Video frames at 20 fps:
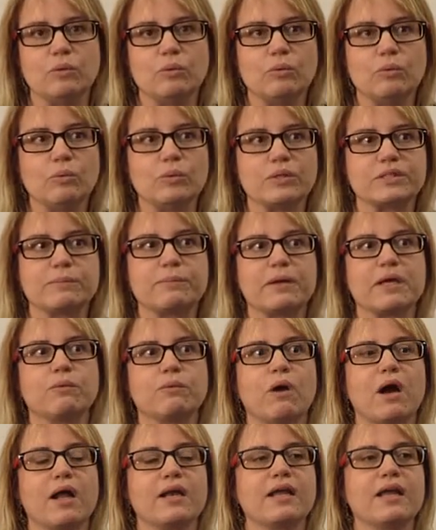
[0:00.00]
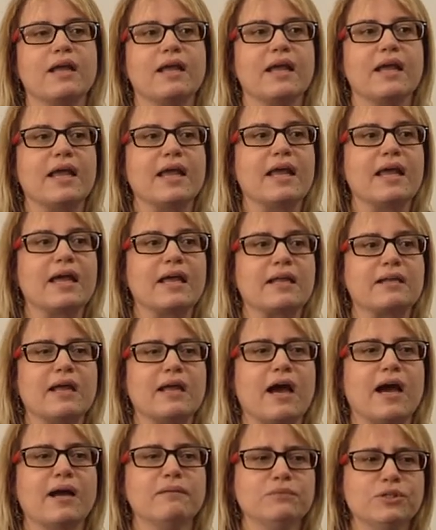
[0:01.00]
was a big one. And
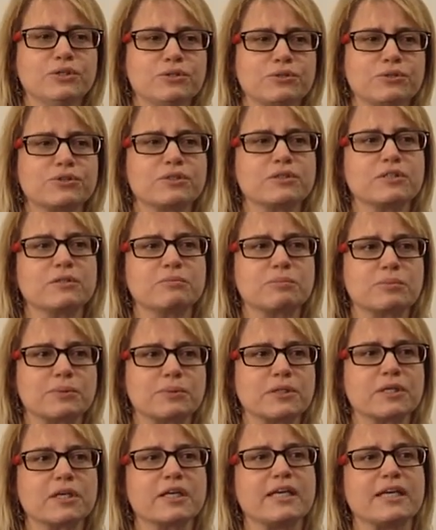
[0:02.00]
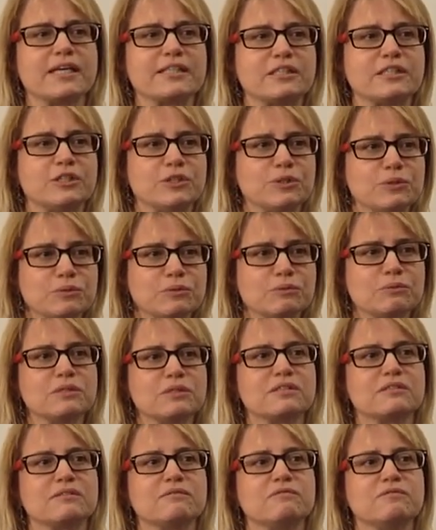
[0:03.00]
I'm usually pretty
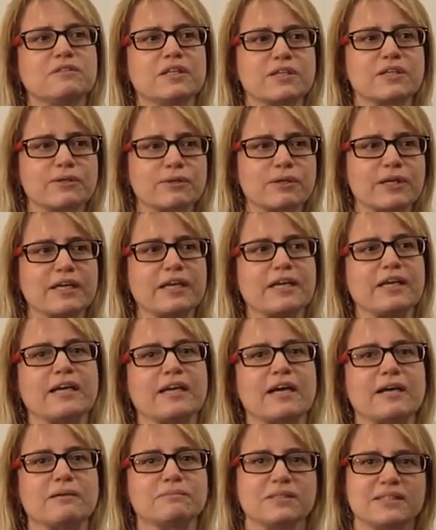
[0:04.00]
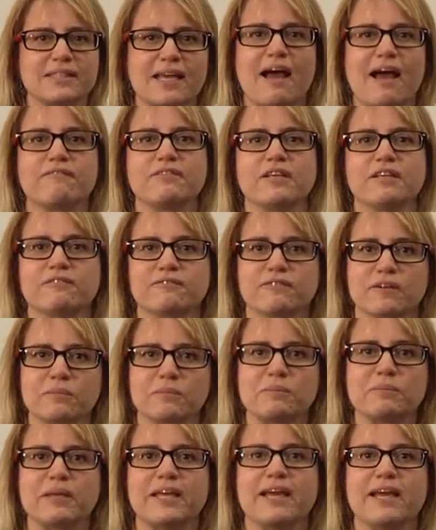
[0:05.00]
attuned and very savvy
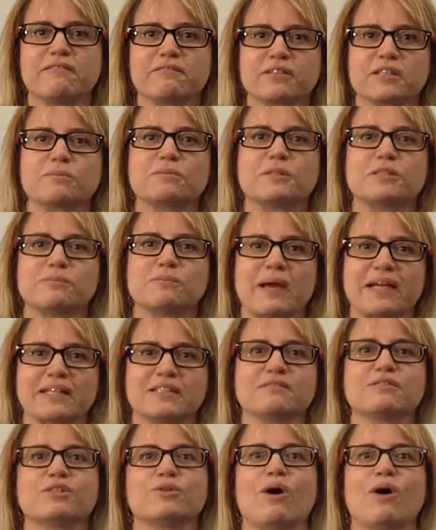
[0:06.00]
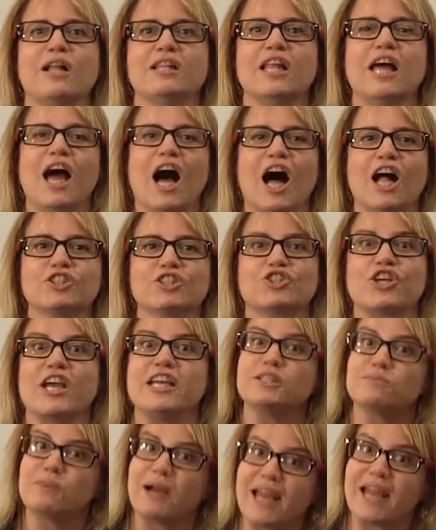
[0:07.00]
from a behavioral perspective, so I'll
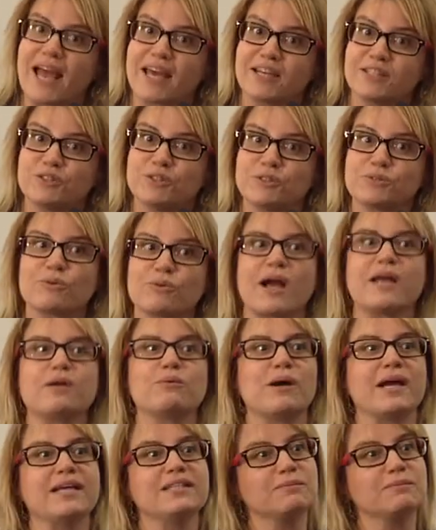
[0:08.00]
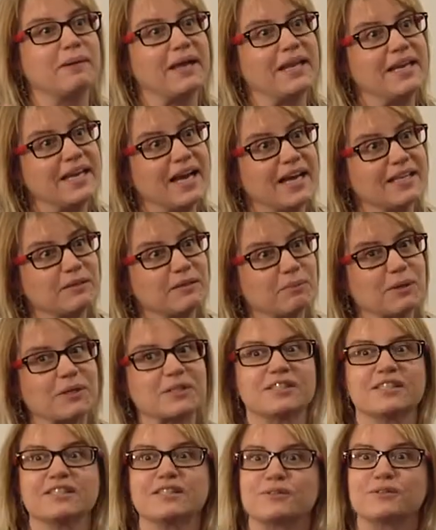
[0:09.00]
change my attitude right away depending on the
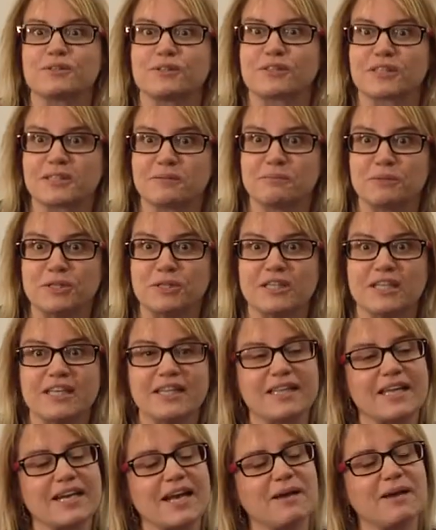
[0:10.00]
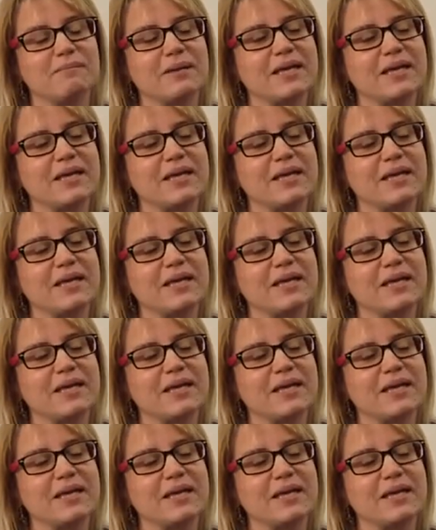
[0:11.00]
person or the community that I'm